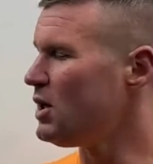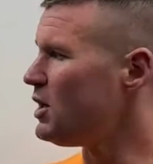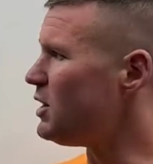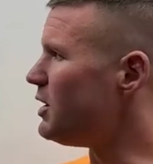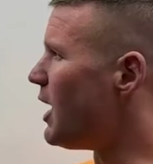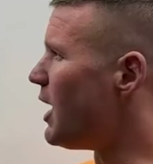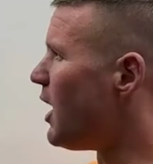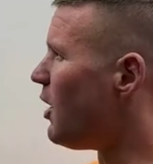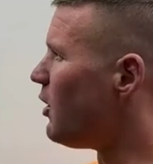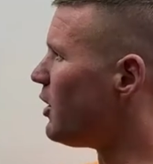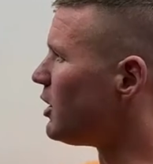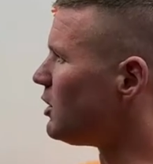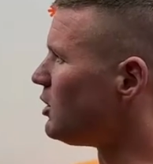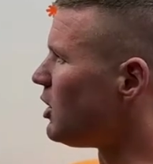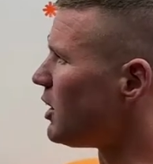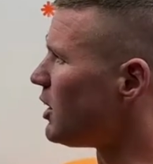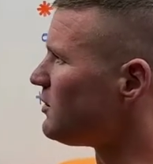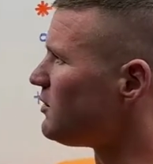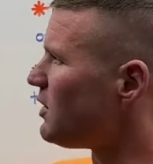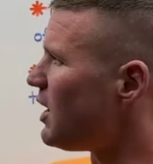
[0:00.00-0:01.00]
Now, and a
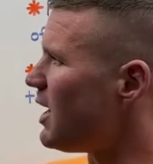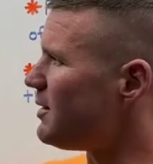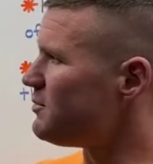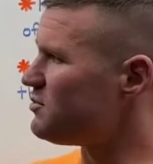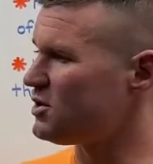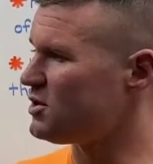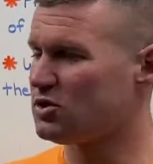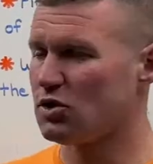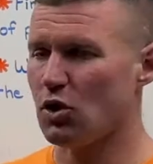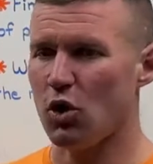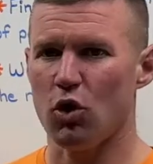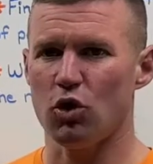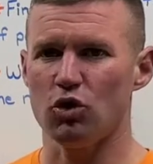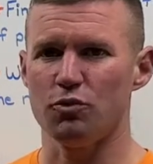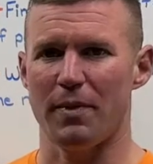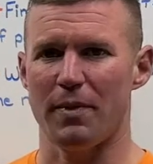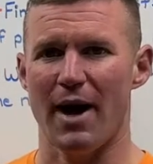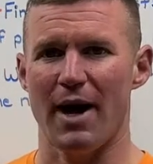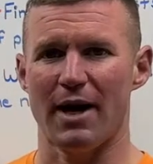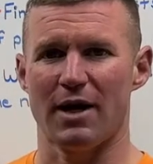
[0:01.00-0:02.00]
lot of times this
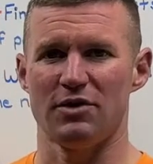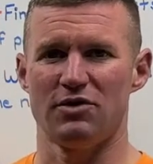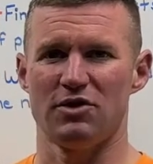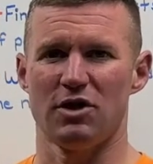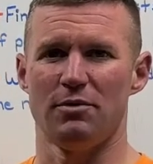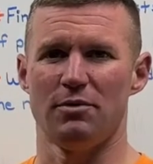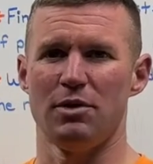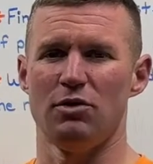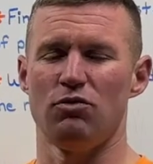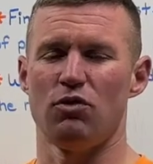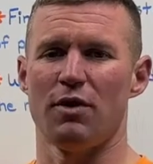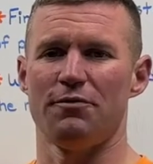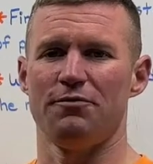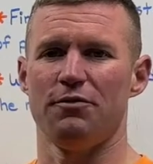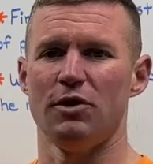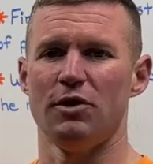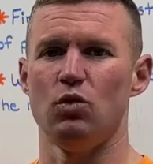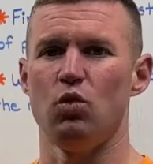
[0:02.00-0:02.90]
holdback is going to be roughly